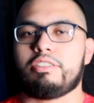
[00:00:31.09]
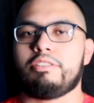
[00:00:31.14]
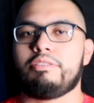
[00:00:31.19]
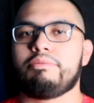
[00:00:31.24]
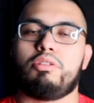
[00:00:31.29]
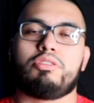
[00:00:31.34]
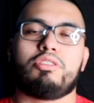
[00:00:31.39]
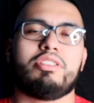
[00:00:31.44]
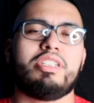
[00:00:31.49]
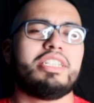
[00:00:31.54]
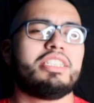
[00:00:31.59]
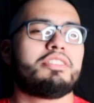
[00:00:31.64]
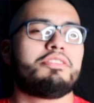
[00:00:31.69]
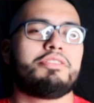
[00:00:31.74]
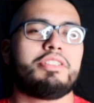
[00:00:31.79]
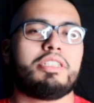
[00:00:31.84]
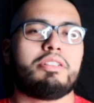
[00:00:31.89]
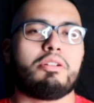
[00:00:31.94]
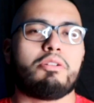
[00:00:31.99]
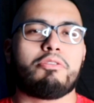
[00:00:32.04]
So in today's
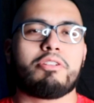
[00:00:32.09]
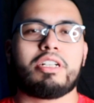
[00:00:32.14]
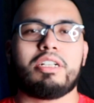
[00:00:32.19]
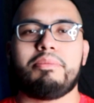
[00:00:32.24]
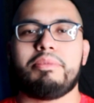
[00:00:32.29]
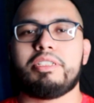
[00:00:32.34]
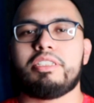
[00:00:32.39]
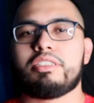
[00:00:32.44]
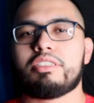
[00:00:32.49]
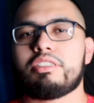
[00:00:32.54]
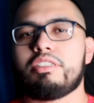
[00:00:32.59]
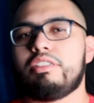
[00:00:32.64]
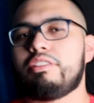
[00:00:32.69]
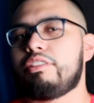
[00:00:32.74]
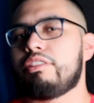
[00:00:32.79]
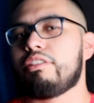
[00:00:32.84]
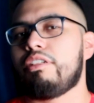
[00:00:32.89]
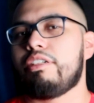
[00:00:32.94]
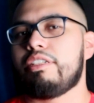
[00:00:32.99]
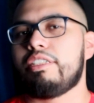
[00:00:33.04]
video, what we're going to be
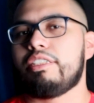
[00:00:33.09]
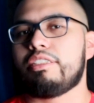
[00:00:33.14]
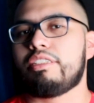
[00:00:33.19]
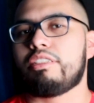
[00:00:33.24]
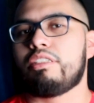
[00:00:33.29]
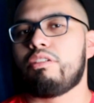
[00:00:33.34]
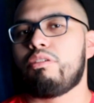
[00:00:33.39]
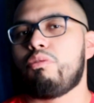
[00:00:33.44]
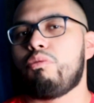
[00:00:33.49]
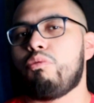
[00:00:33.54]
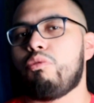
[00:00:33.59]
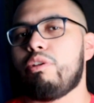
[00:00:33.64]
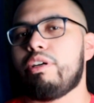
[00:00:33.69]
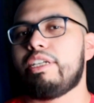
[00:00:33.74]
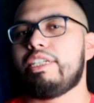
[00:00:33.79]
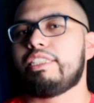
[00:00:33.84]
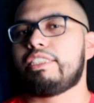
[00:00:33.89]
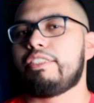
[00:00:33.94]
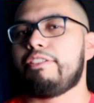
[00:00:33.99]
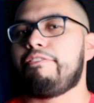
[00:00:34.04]
discussing on is
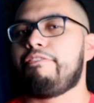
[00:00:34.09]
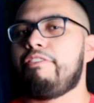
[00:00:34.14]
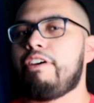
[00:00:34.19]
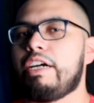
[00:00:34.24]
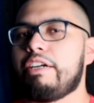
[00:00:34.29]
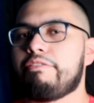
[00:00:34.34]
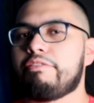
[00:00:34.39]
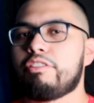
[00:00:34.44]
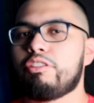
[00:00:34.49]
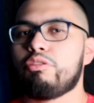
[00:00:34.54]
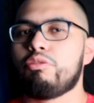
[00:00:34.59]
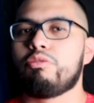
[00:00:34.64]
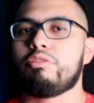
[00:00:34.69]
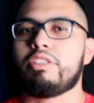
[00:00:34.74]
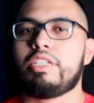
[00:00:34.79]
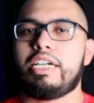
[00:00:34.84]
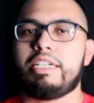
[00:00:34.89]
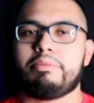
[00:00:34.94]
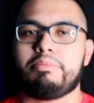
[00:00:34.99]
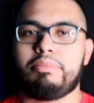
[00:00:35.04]
what is a
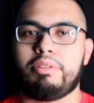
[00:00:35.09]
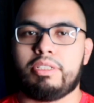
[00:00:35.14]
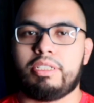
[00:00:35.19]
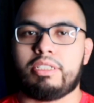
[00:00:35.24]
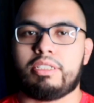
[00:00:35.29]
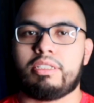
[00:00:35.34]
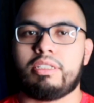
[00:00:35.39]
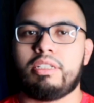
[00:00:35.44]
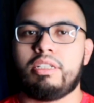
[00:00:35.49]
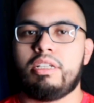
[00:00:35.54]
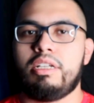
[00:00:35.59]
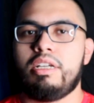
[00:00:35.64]
529 plan.